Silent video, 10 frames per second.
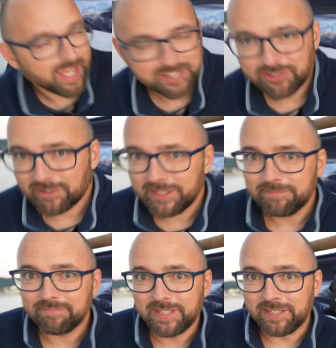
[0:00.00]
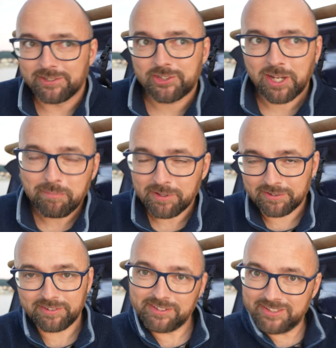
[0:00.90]
actually, the
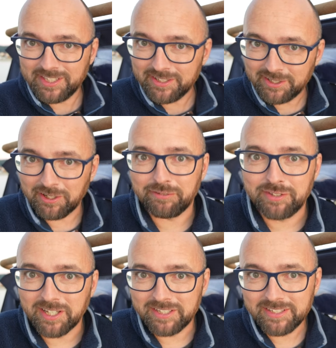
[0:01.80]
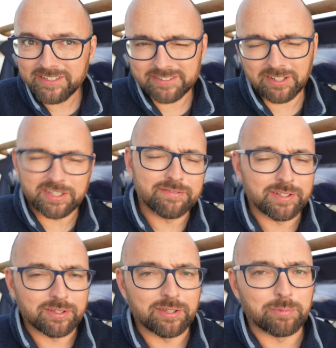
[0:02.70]
shameless stealing of the idea is not
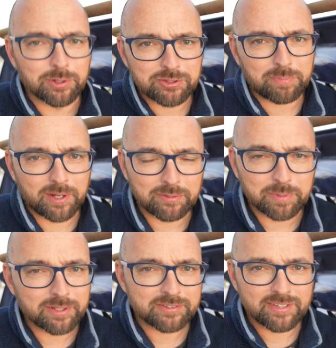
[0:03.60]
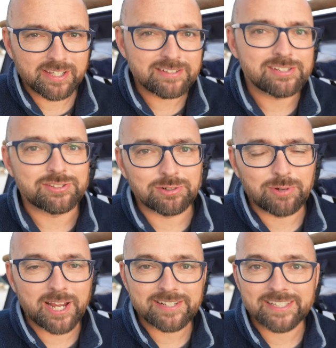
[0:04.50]
even the worst part, because Nigel and
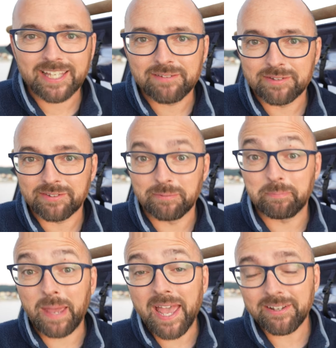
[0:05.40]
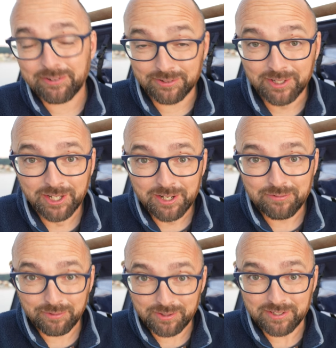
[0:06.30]
Joe actually gave us the pattern
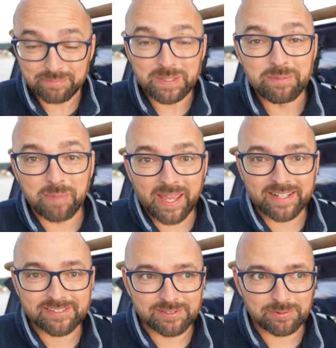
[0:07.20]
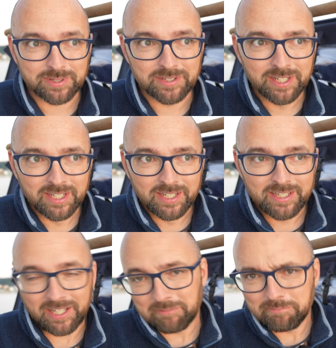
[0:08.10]
for these beanbags. So
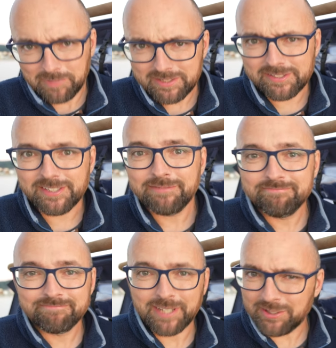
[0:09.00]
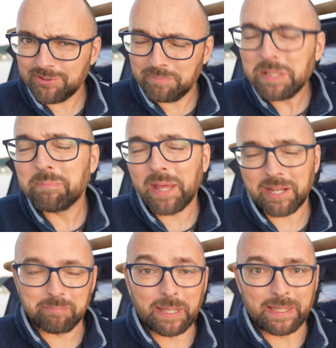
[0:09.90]
let's get to
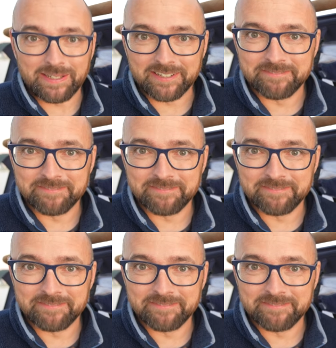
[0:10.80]
beanbag making.